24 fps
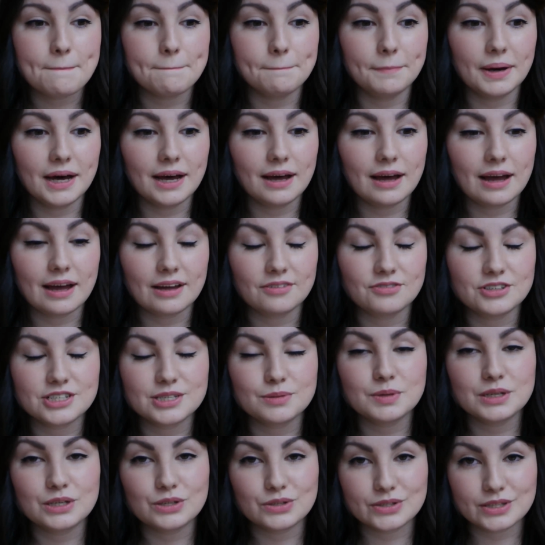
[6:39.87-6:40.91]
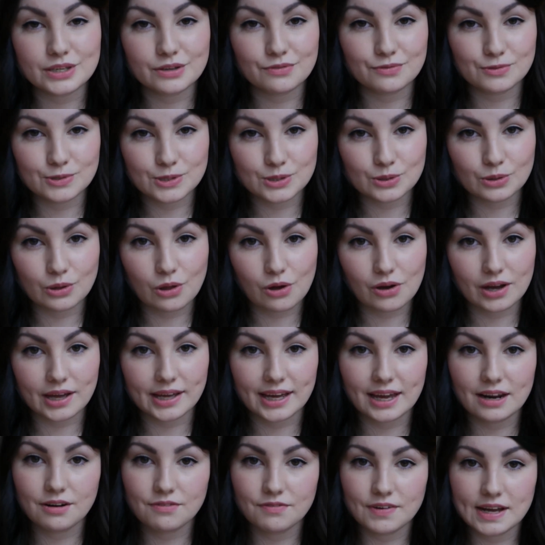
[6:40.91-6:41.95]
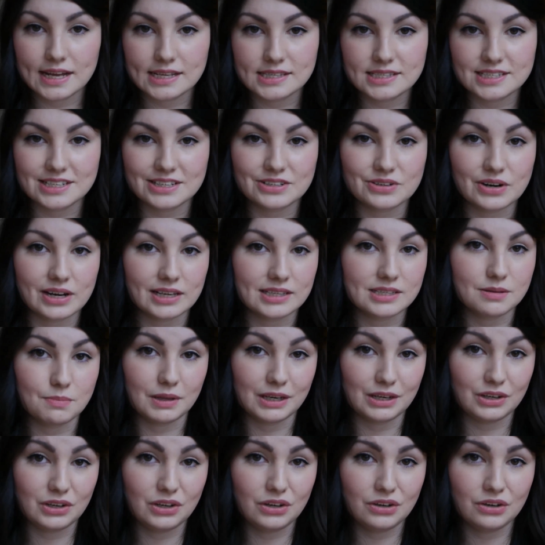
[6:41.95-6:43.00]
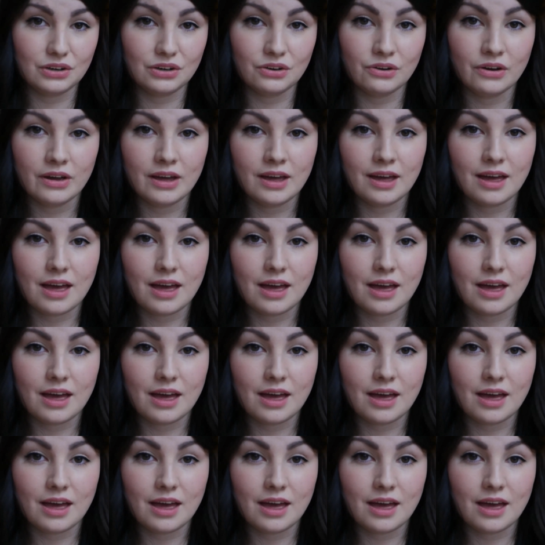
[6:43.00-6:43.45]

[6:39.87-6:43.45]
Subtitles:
But I've just been using it for so long, I kind of fancy trying something new,